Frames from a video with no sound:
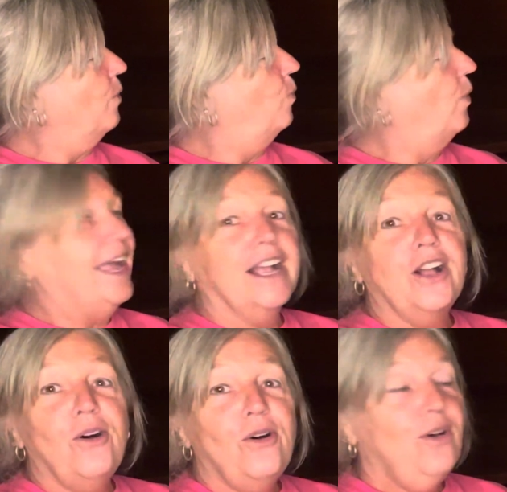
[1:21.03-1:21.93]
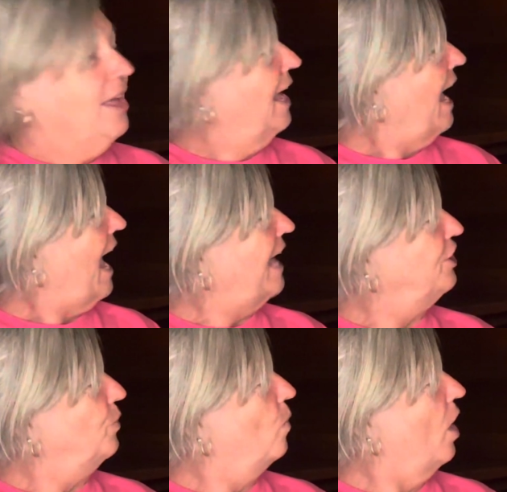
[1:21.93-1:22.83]
wiggle and
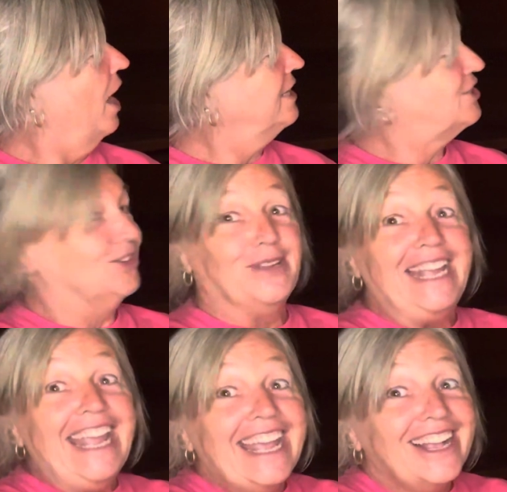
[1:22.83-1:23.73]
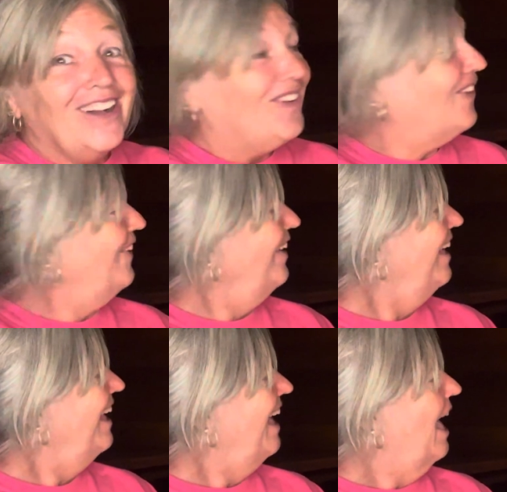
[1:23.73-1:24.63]
you want to giggle,
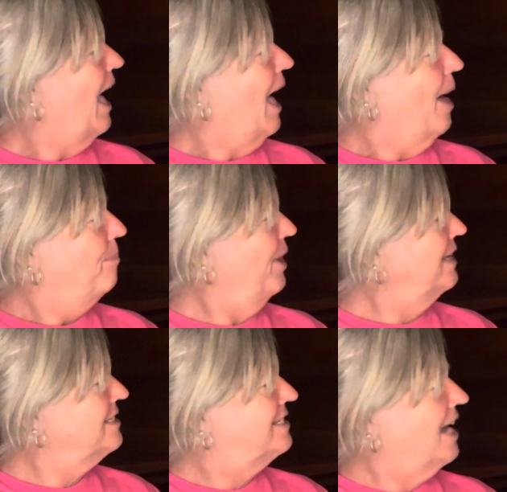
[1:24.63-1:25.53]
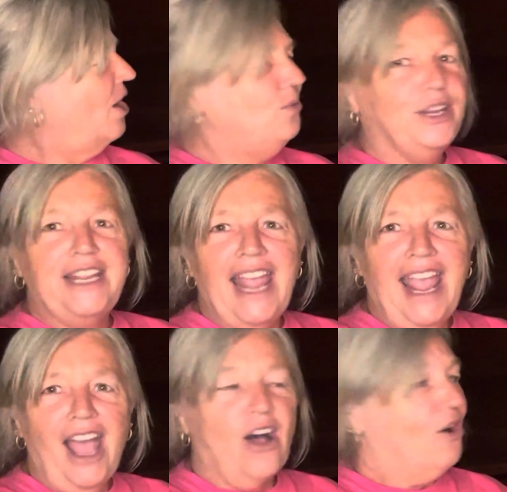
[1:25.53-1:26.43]
but don't
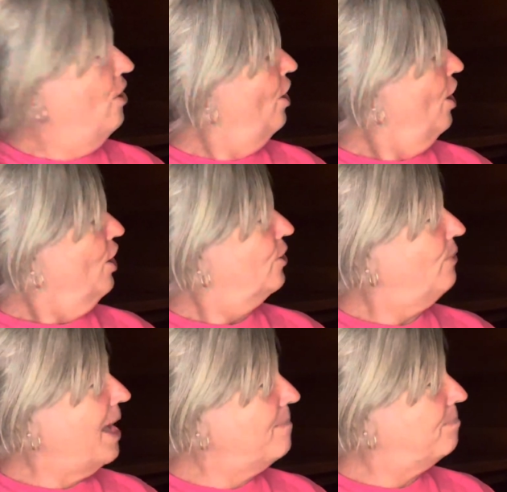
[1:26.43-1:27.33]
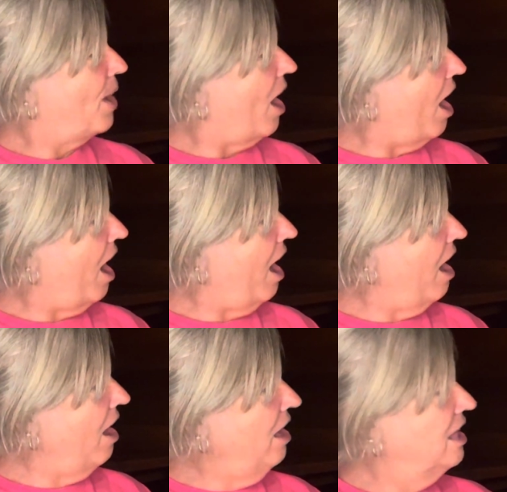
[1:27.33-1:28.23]
yell,
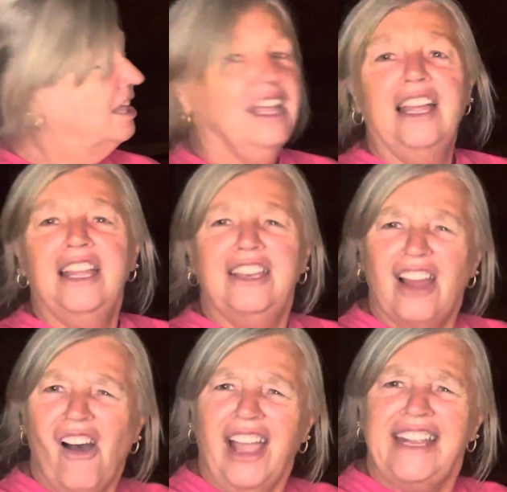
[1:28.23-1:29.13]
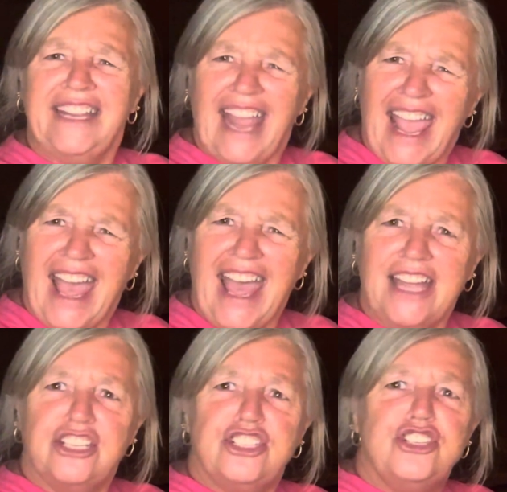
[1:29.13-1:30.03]
"Grandpa, not
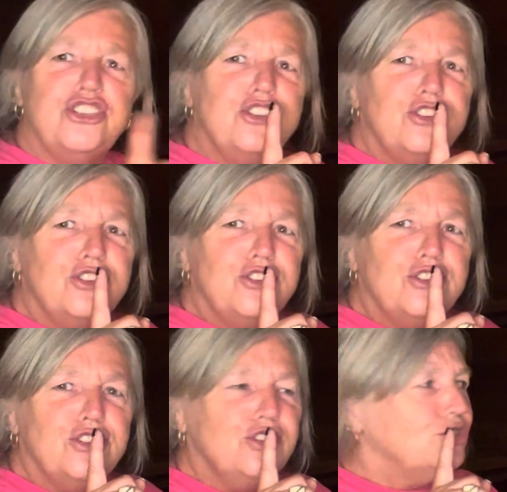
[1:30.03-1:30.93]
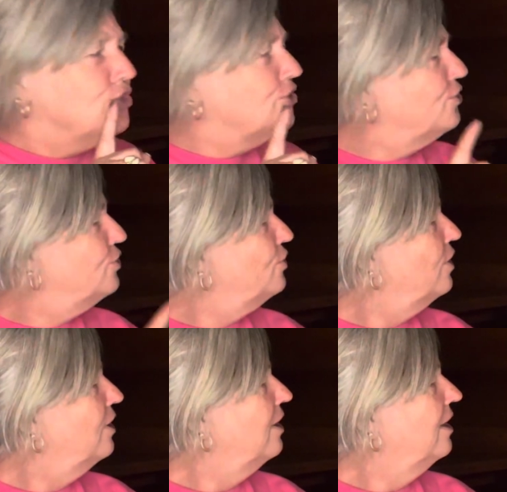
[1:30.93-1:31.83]
yet." Shh.
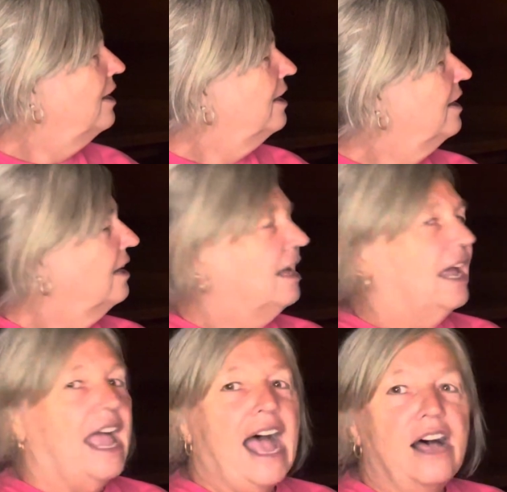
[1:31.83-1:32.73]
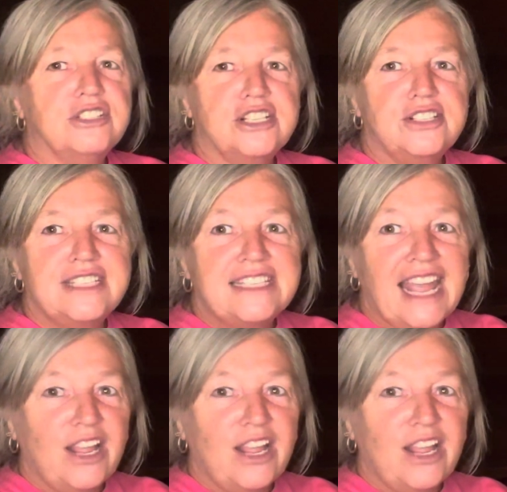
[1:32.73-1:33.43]
How to stay